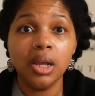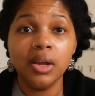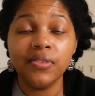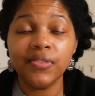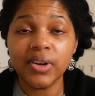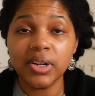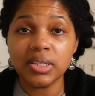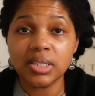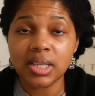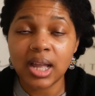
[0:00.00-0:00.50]

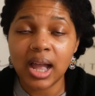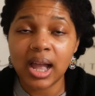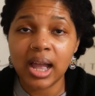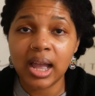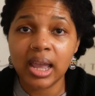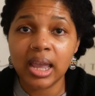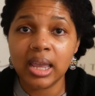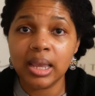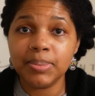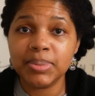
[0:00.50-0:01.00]
first
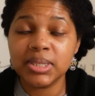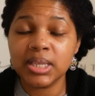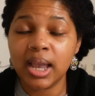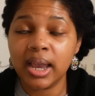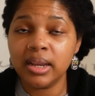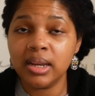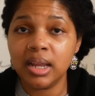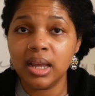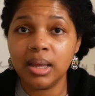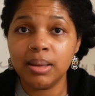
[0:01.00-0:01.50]
time
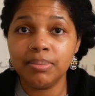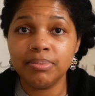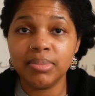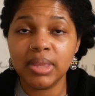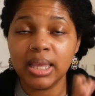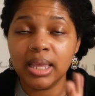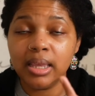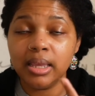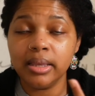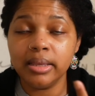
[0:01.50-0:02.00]
sign up,
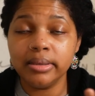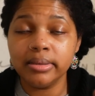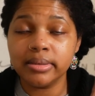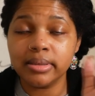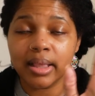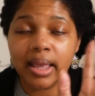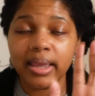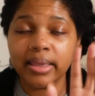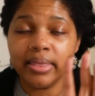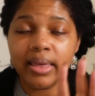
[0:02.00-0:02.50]
things
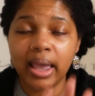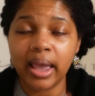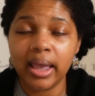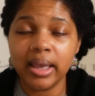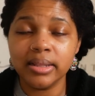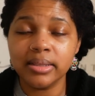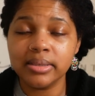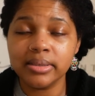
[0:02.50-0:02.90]
like that.